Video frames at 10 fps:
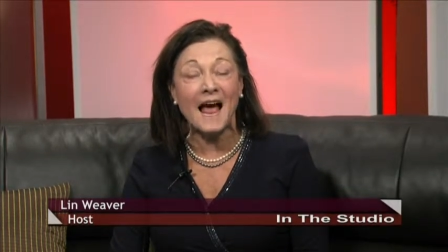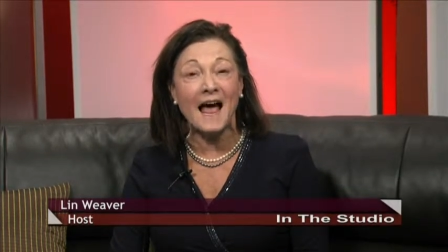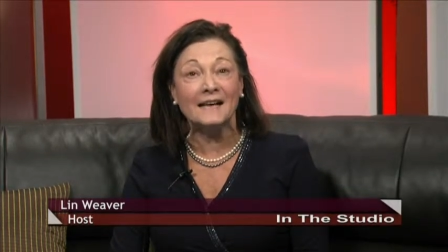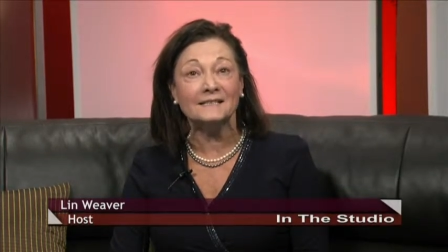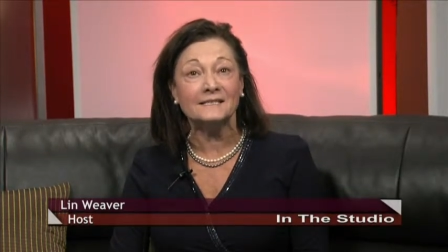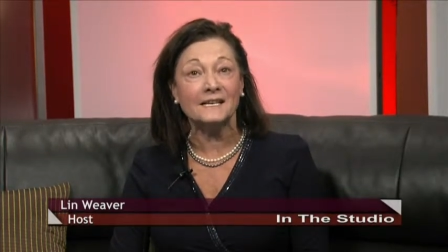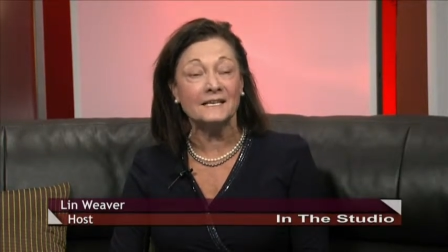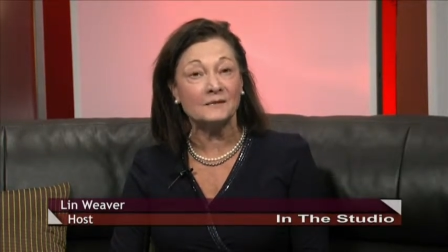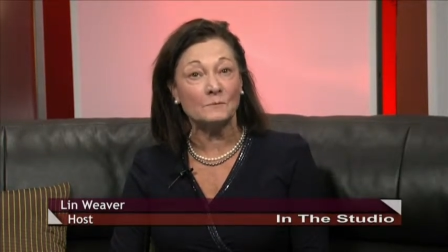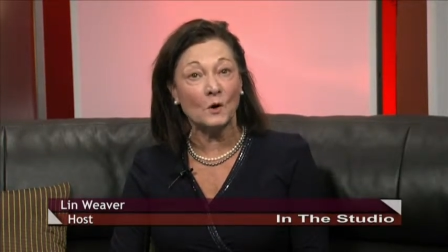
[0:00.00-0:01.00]
and
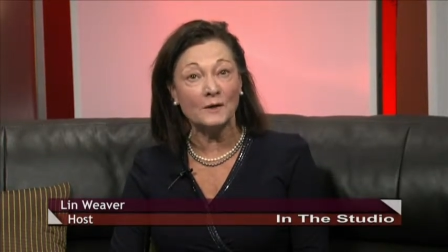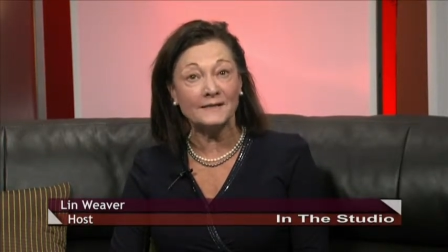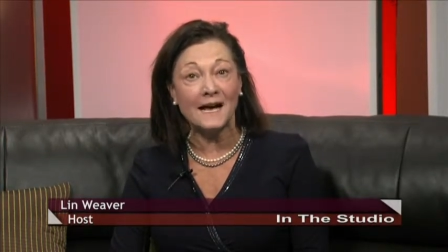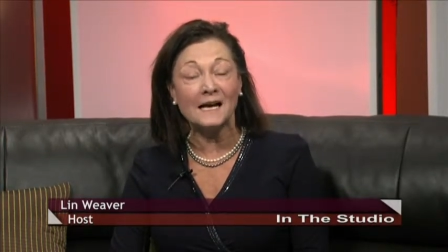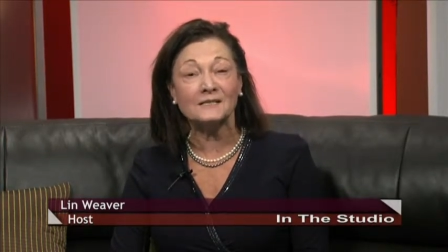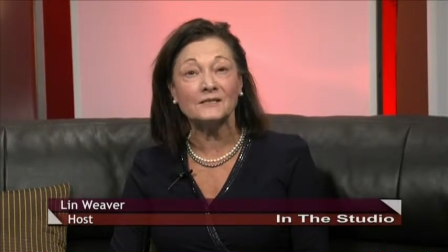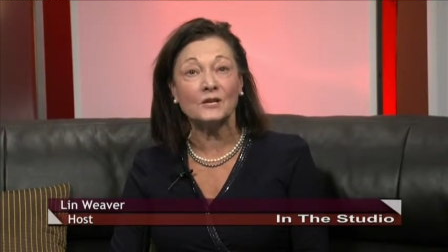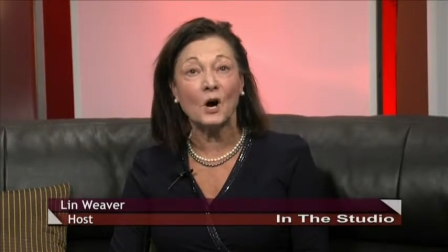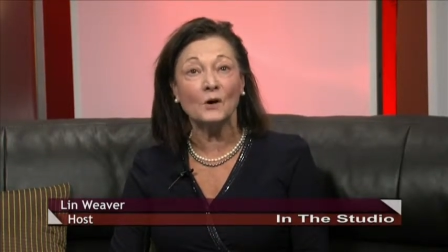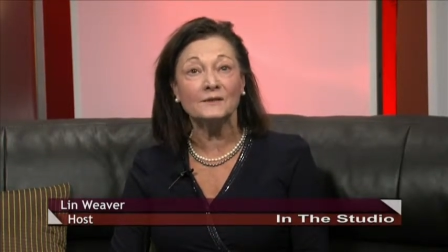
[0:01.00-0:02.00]
is broadcast
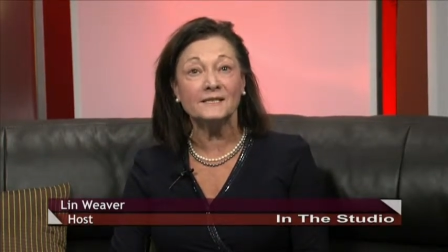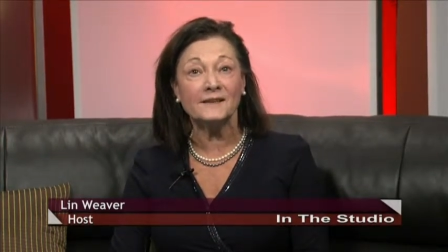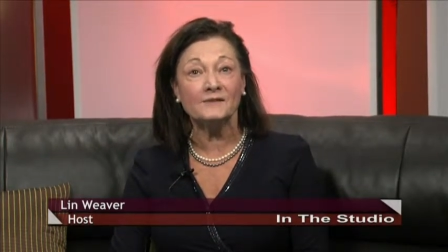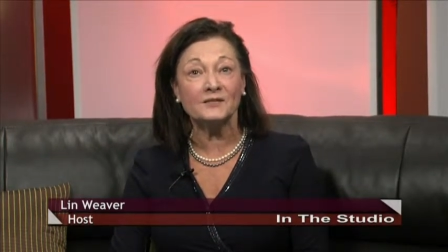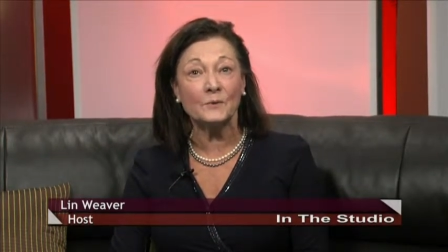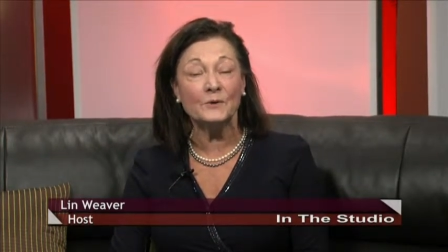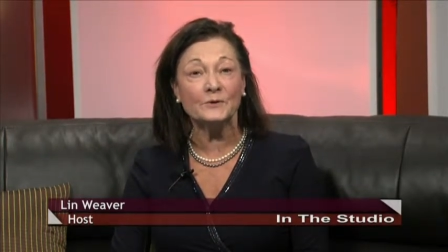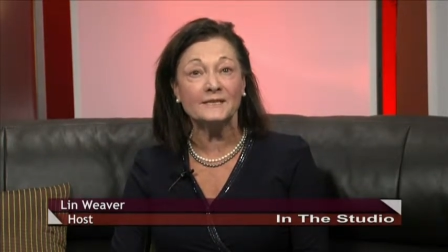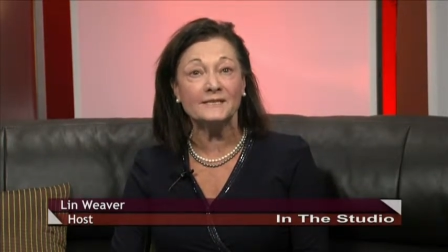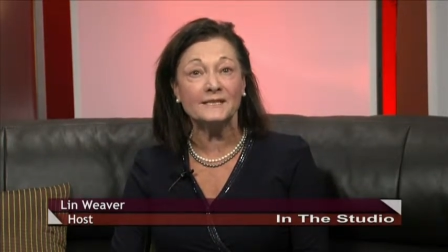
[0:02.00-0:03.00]
on Davis
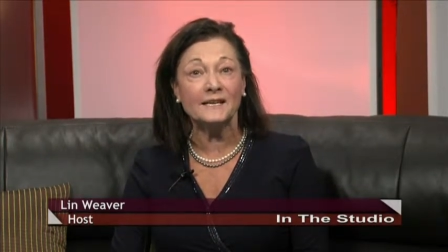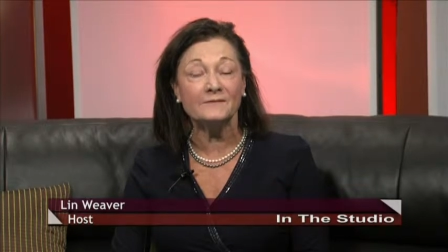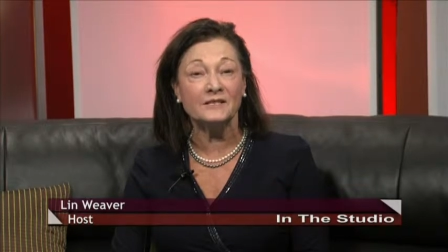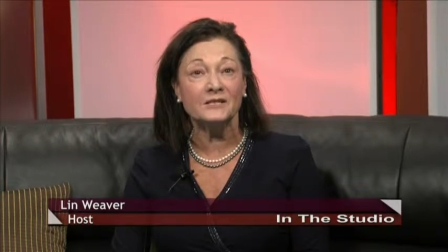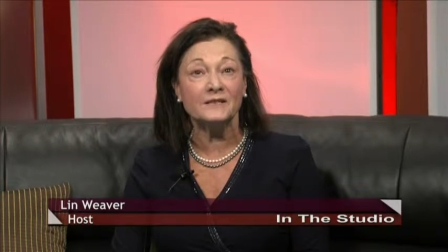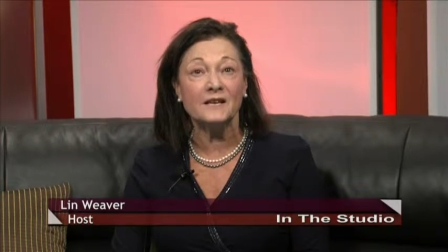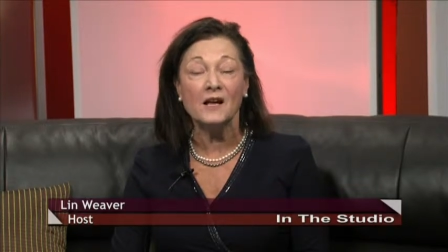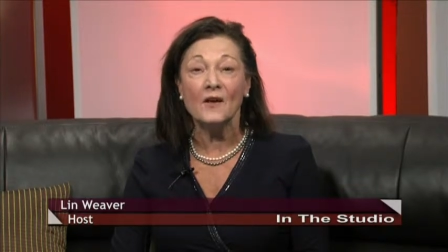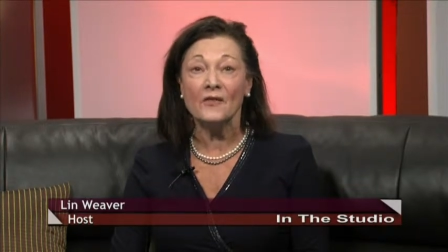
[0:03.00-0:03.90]
Community Television.